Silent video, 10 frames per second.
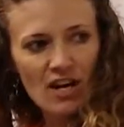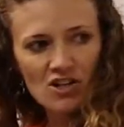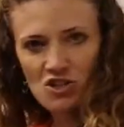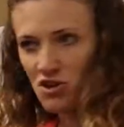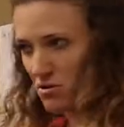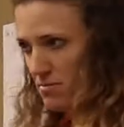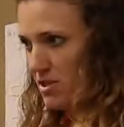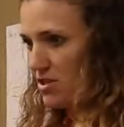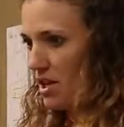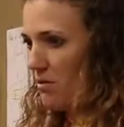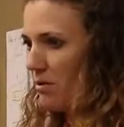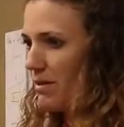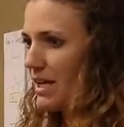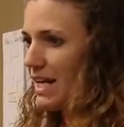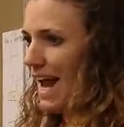our terms, so that way
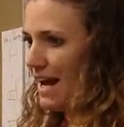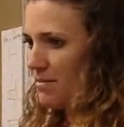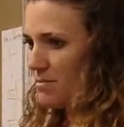we can add